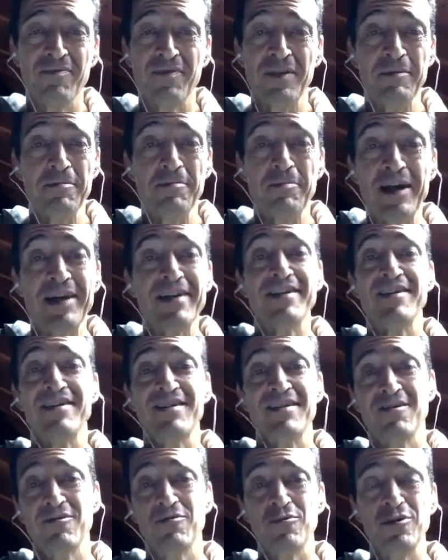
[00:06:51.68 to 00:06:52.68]
the better
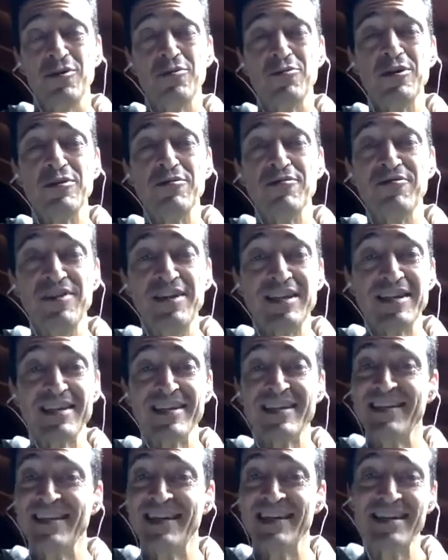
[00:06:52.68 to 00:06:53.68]
we will feel,
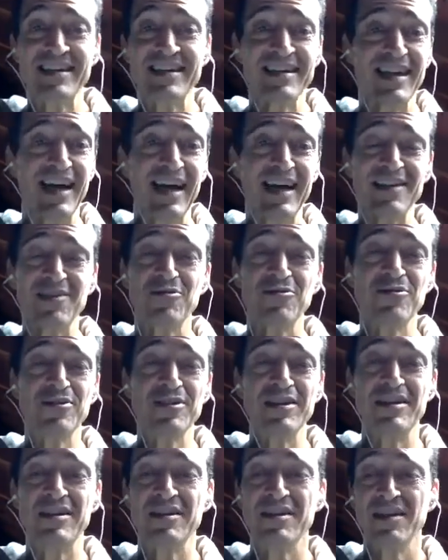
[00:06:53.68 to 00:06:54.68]
and
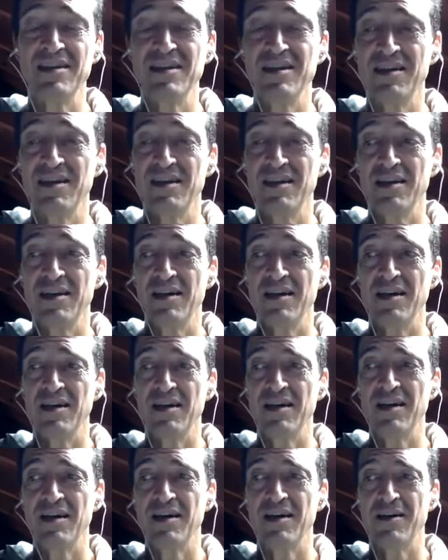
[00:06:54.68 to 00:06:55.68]
actually
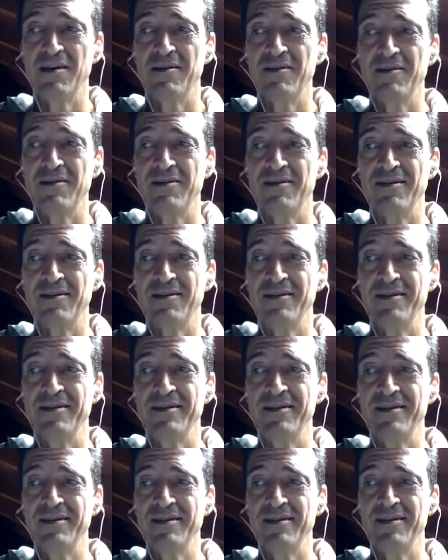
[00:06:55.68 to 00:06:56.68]
uh,
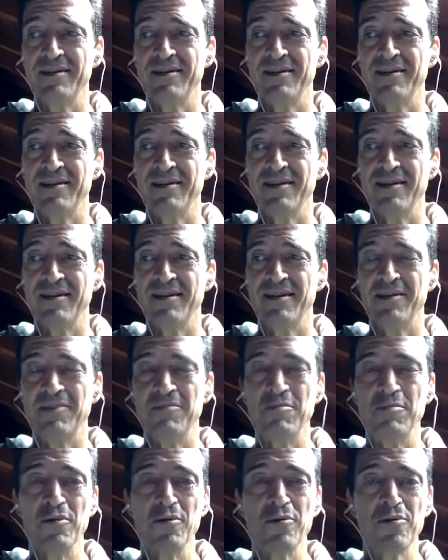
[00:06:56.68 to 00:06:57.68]
the, the
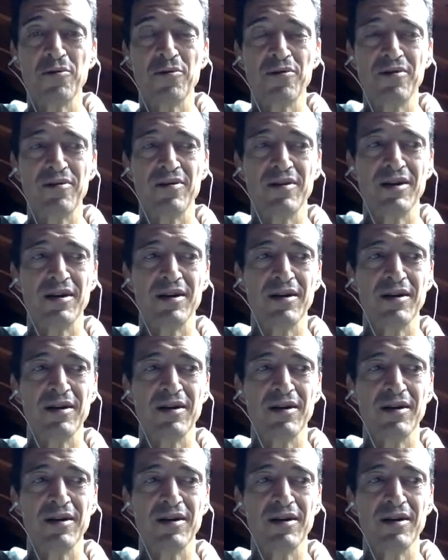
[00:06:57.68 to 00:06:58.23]
more